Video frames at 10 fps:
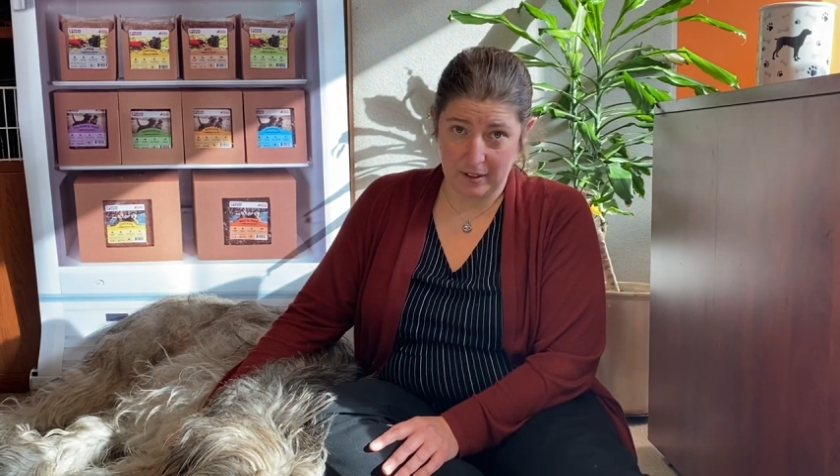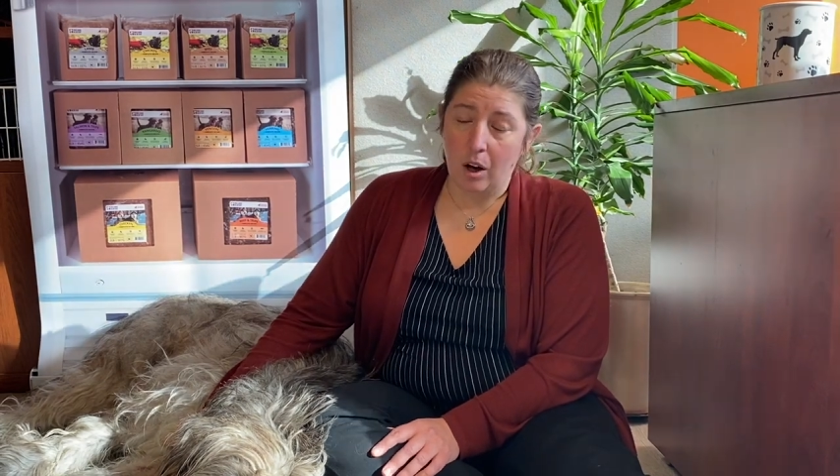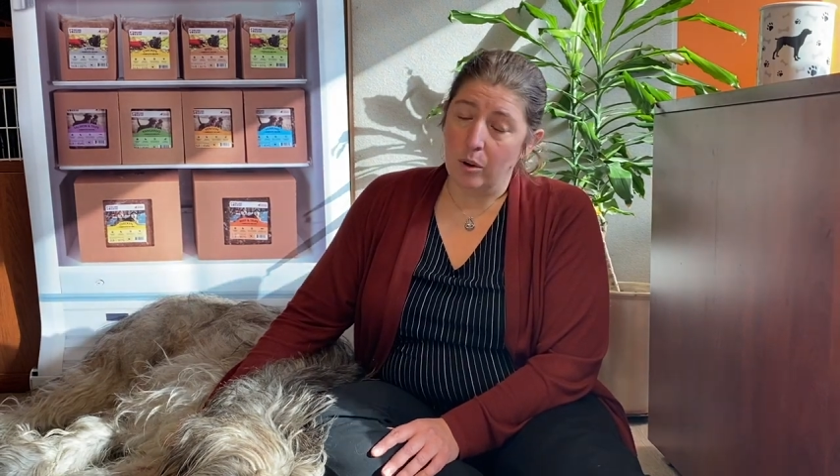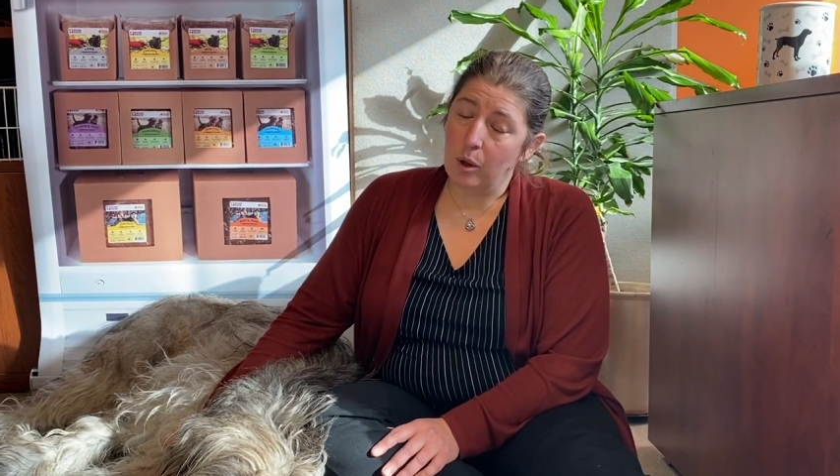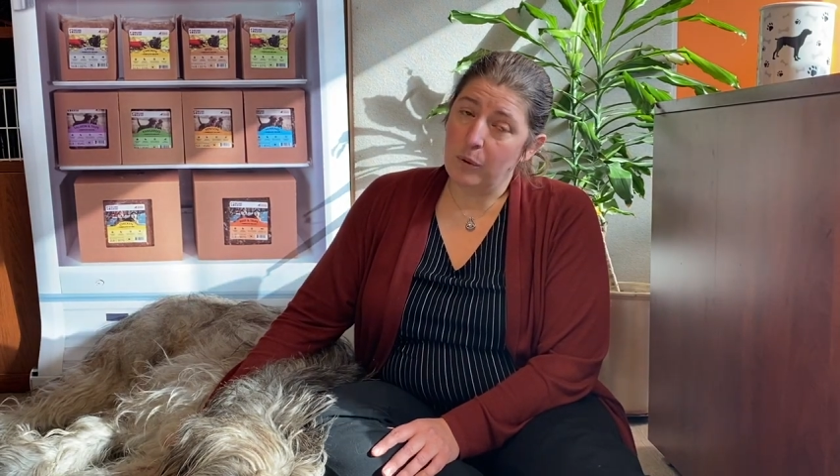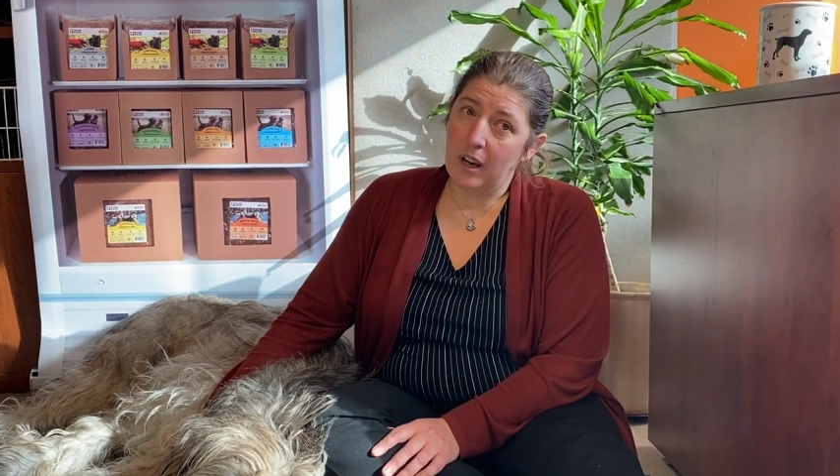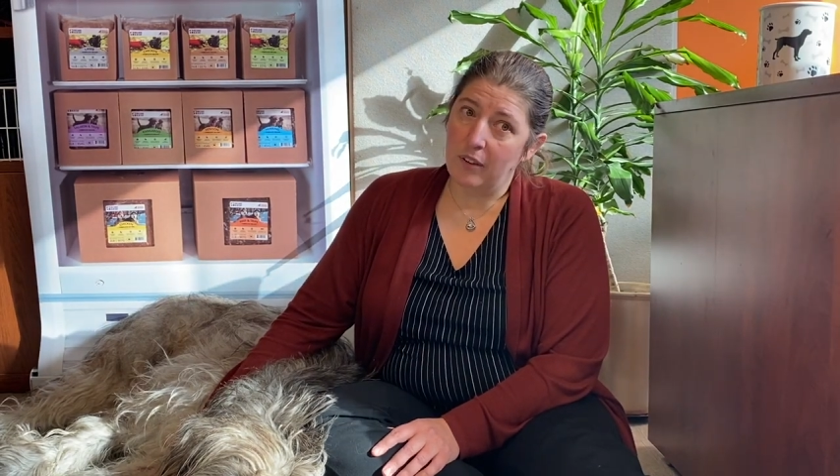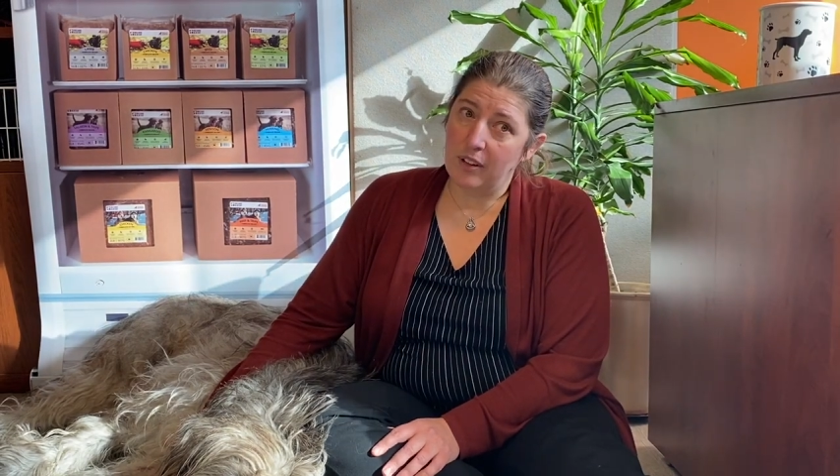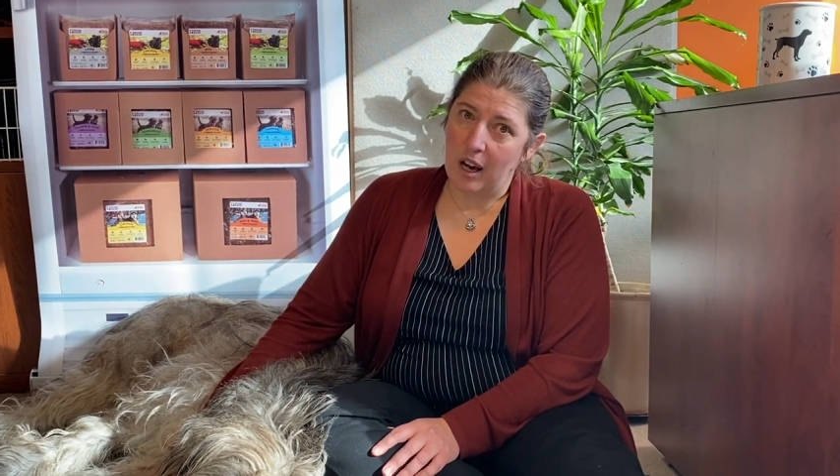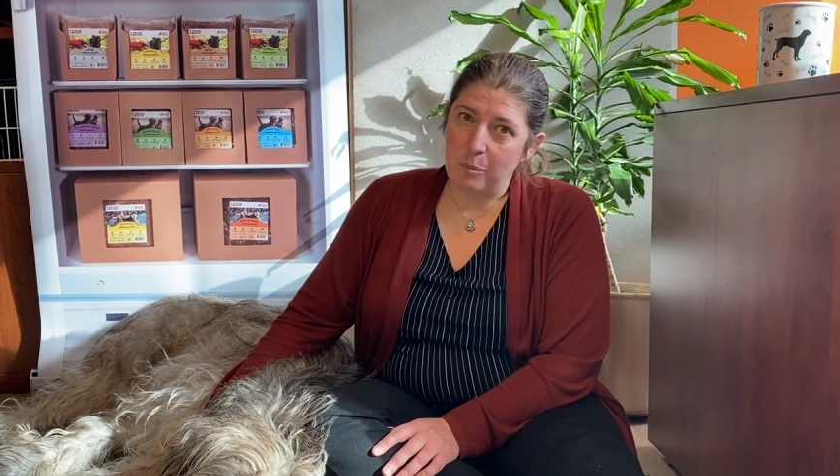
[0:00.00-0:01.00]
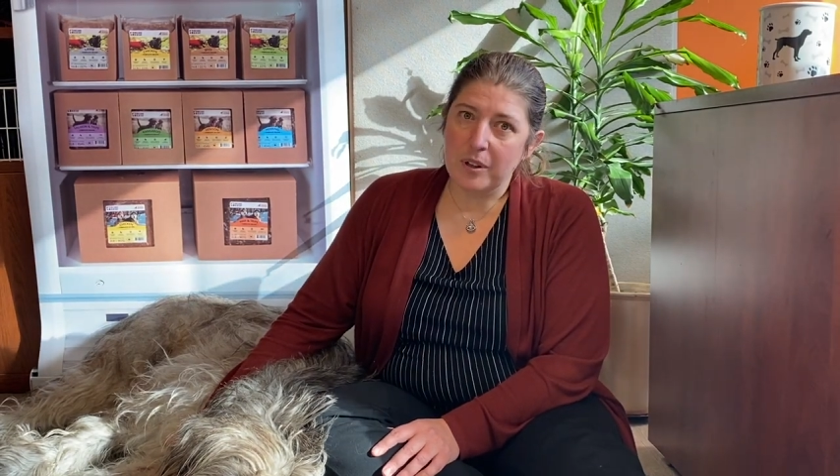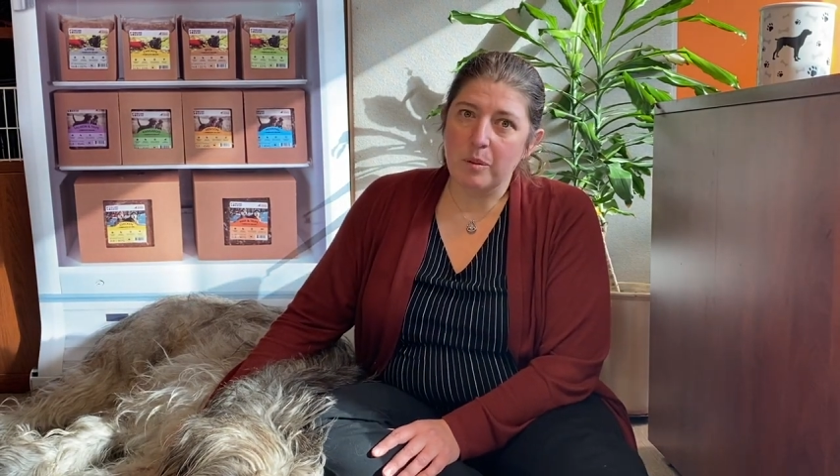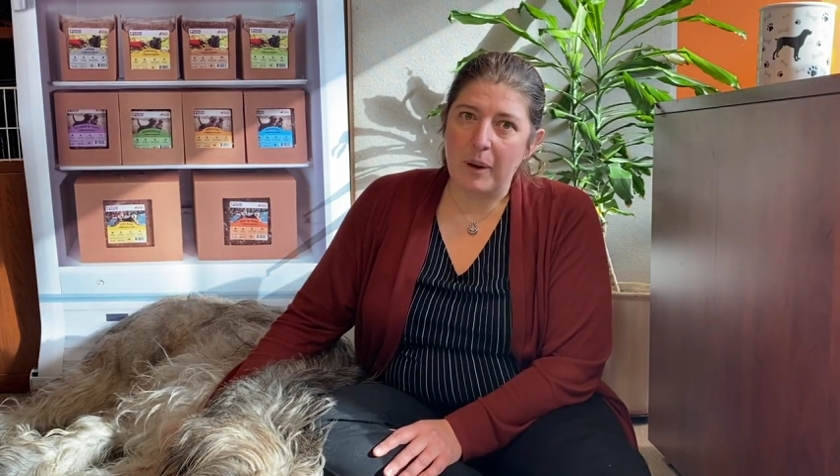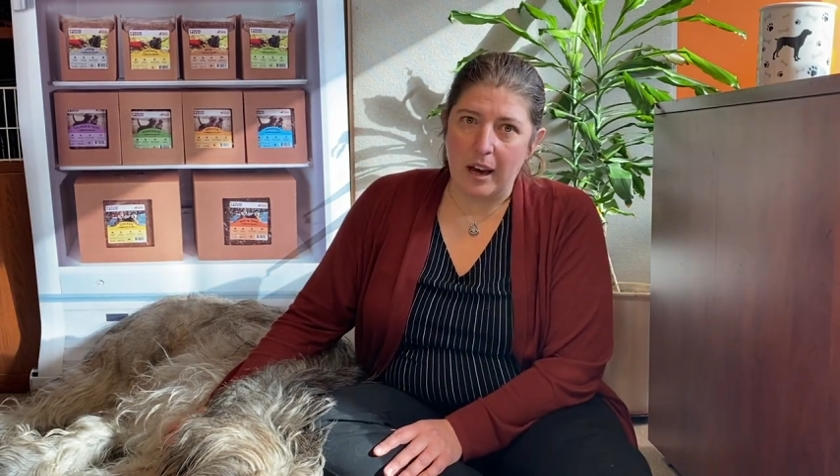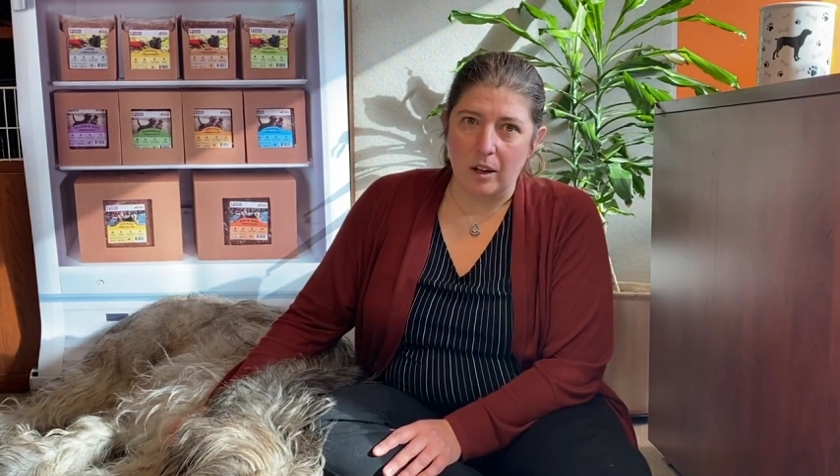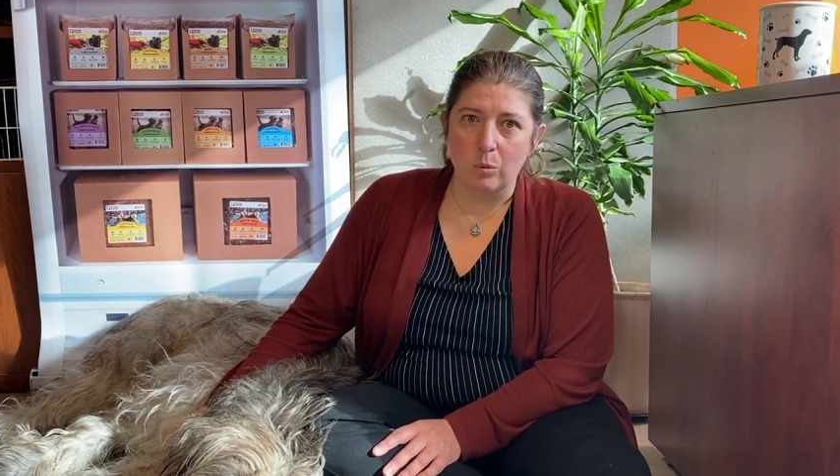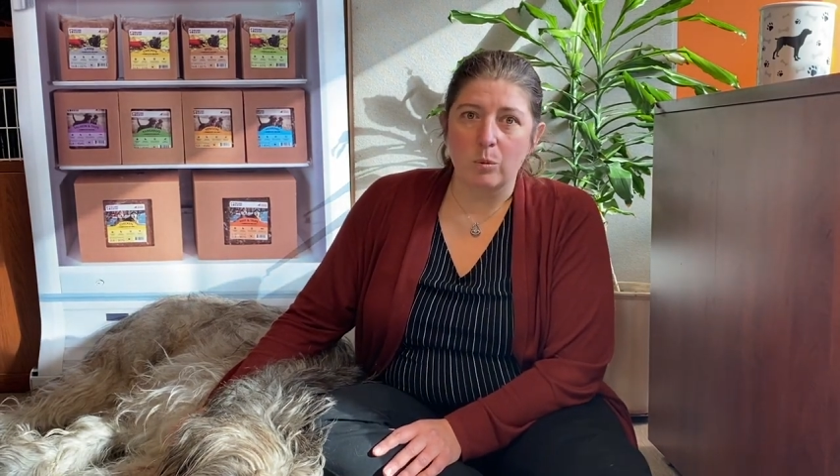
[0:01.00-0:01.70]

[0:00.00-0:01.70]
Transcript: Although we have an uphill battle,